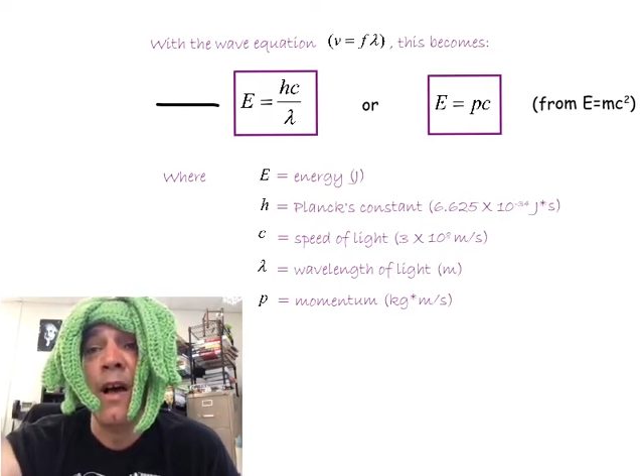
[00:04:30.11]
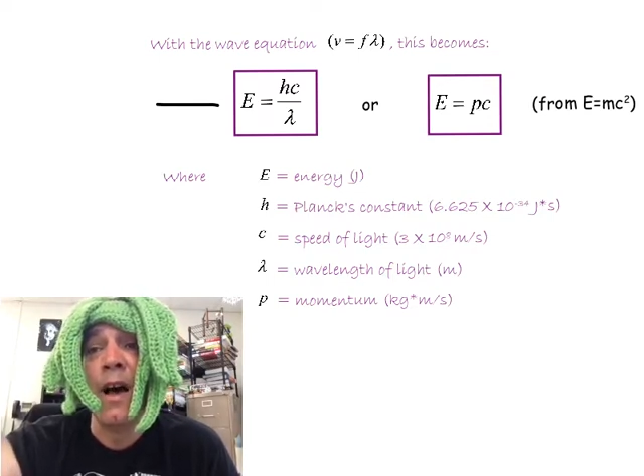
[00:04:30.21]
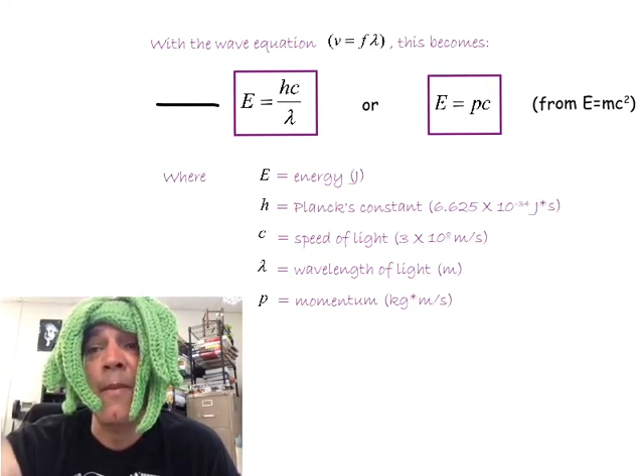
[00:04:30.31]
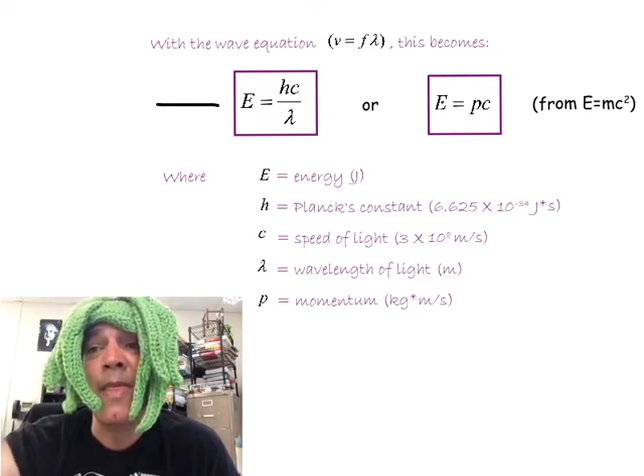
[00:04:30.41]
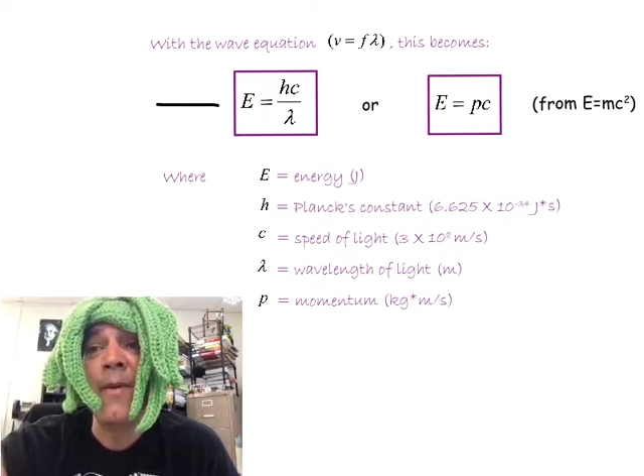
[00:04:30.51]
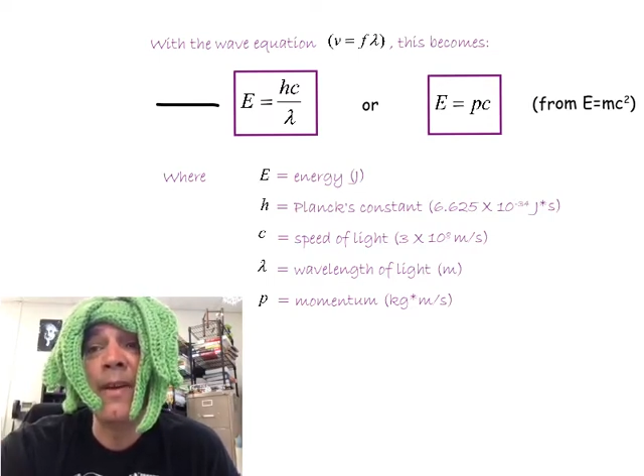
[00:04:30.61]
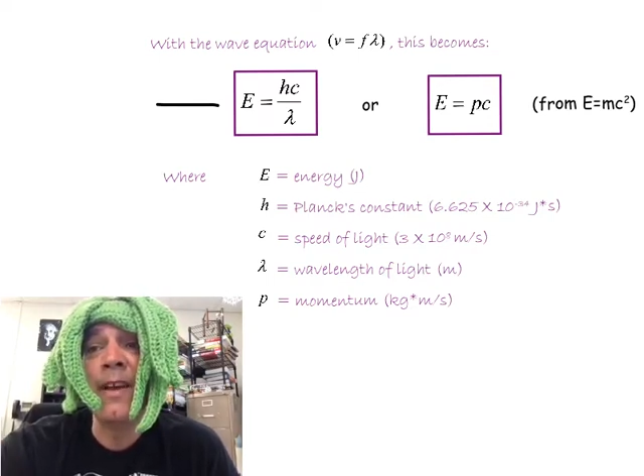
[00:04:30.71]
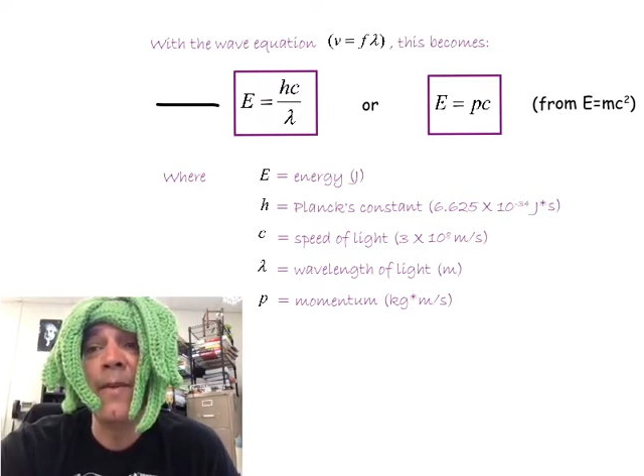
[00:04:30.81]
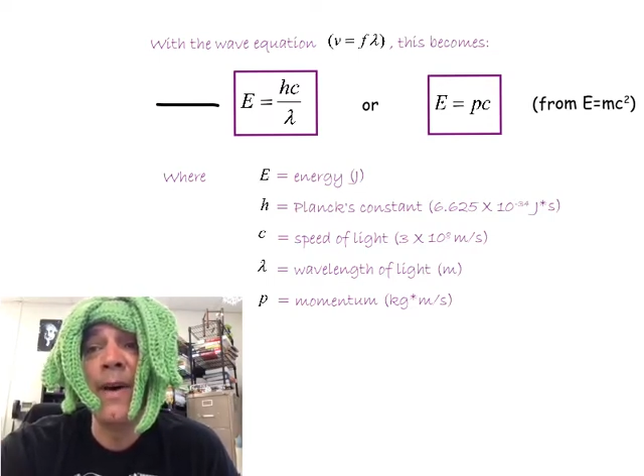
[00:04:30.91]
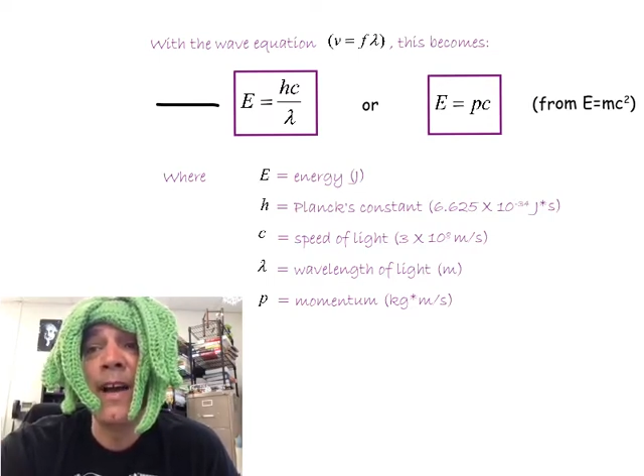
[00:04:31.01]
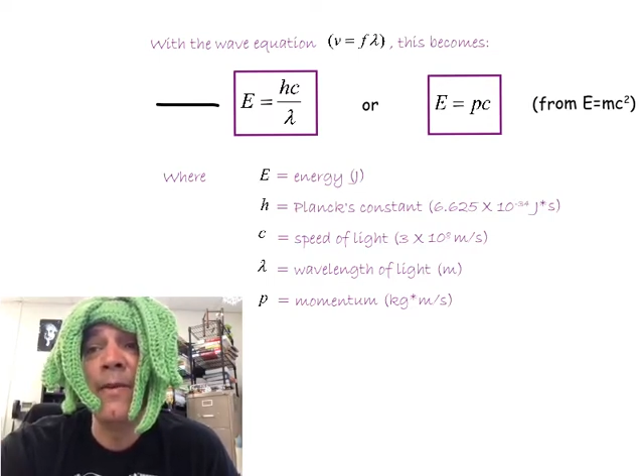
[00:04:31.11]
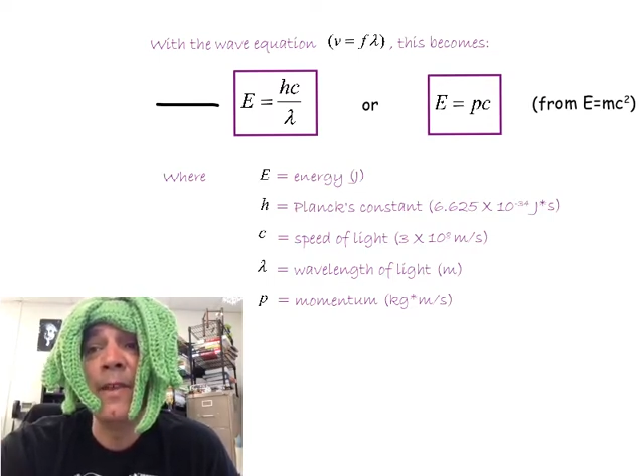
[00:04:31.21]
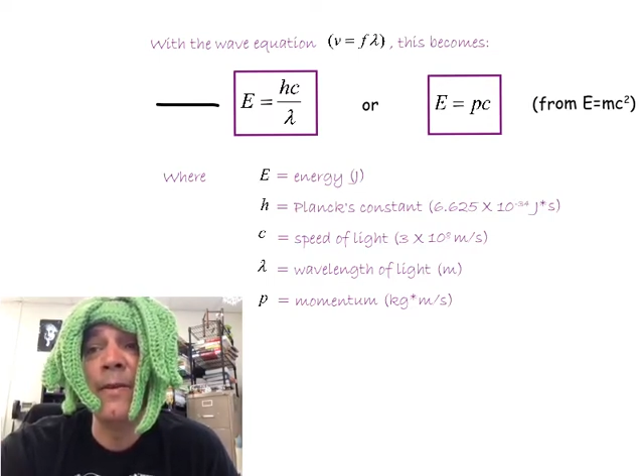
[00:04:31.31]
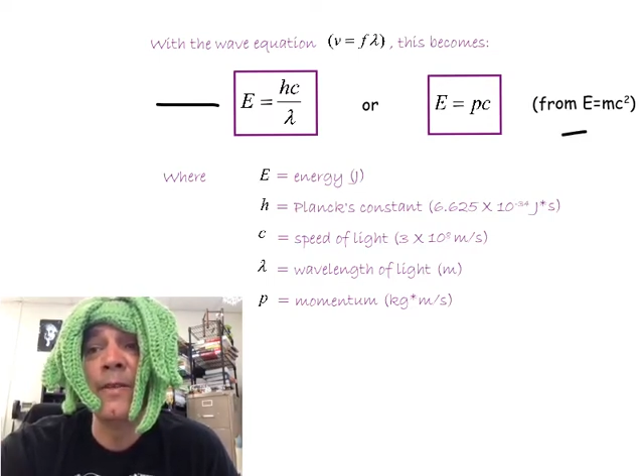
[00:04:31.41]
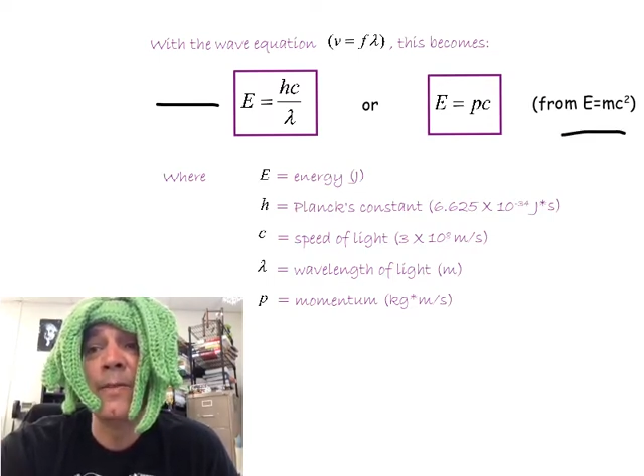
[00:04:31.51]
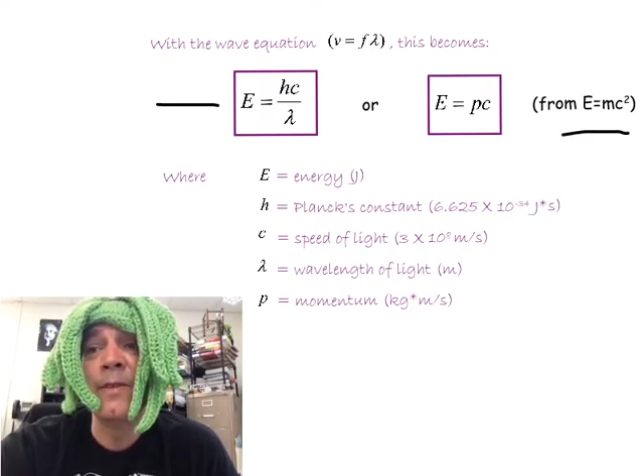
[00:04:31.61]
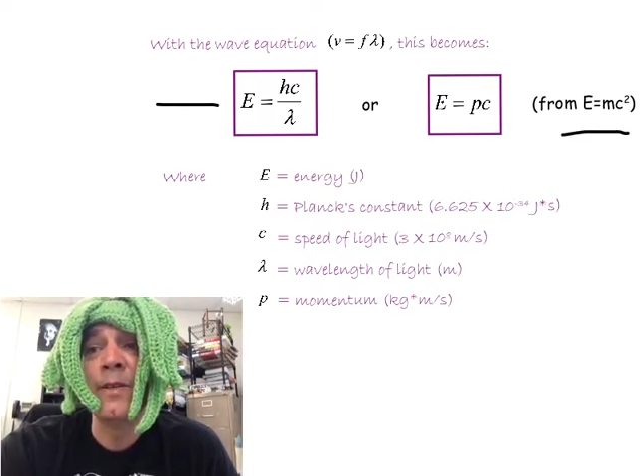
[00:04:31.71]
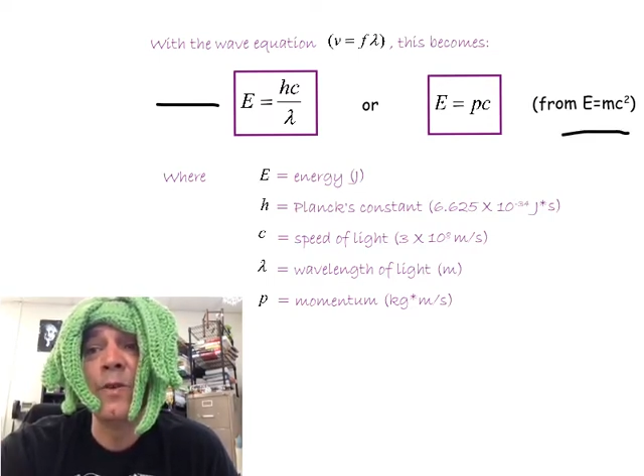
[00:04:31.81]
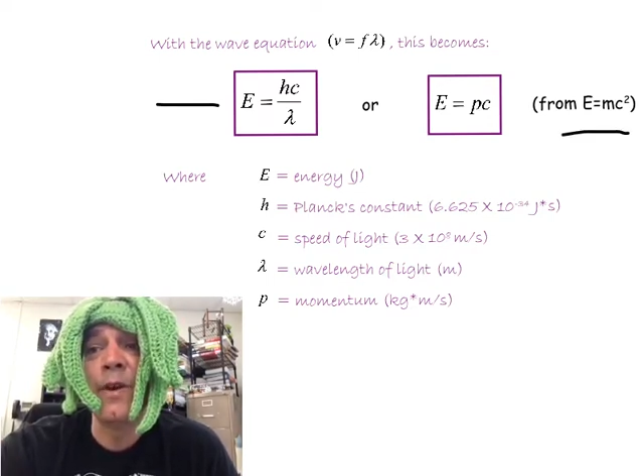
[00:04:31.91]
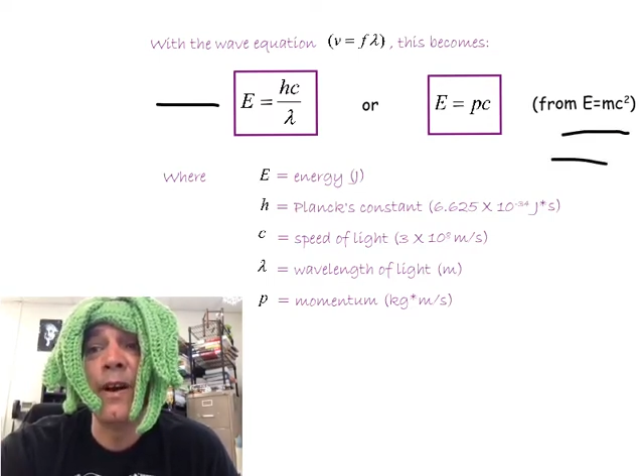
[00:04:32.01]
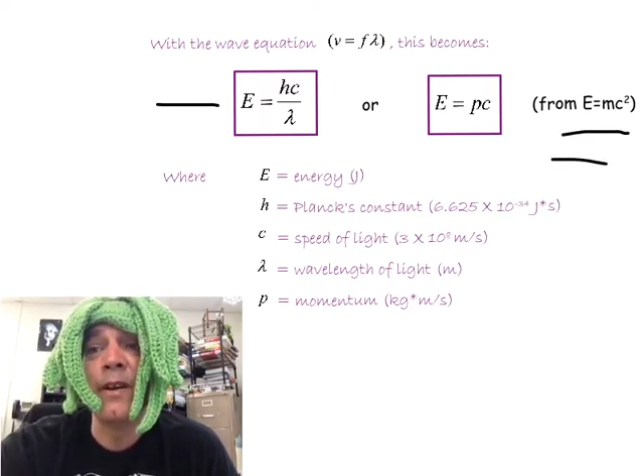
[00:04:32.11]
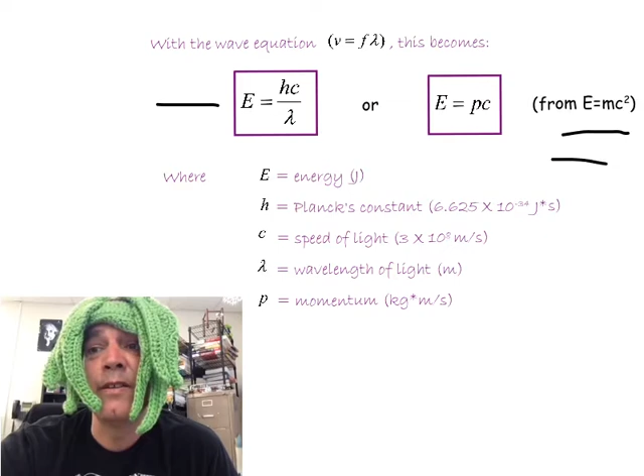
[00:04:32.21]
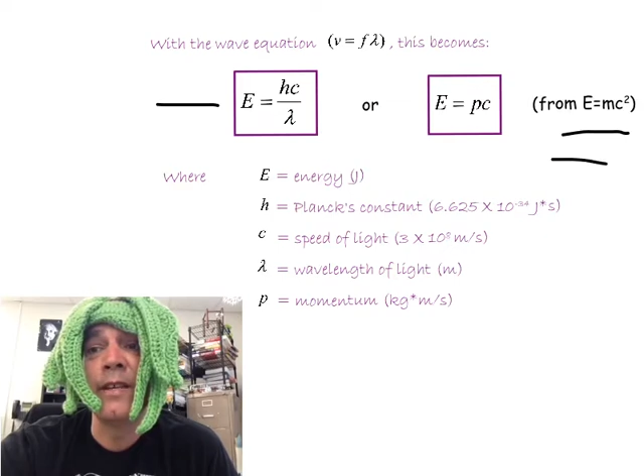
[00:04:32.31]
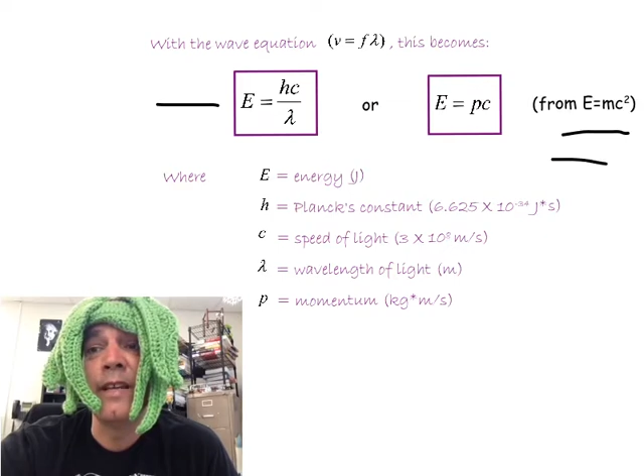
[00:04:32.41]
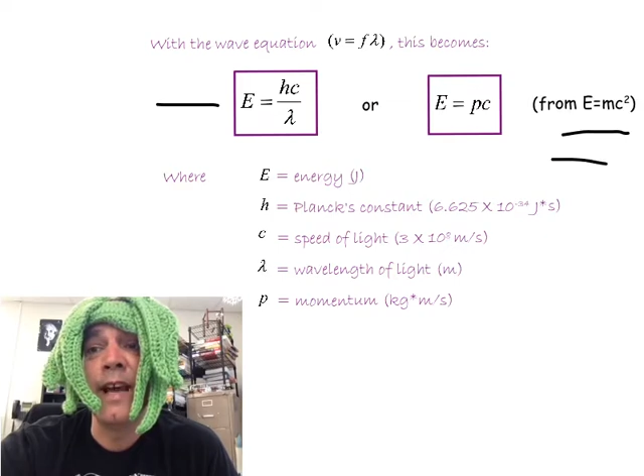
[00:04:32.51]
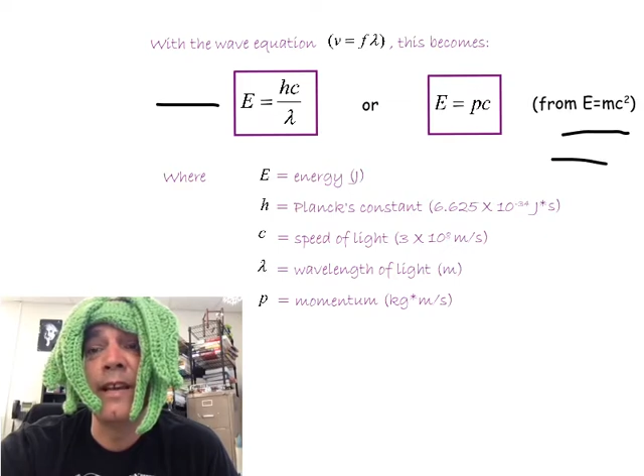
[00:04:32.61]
And then we can combine it with E equals mc squared to get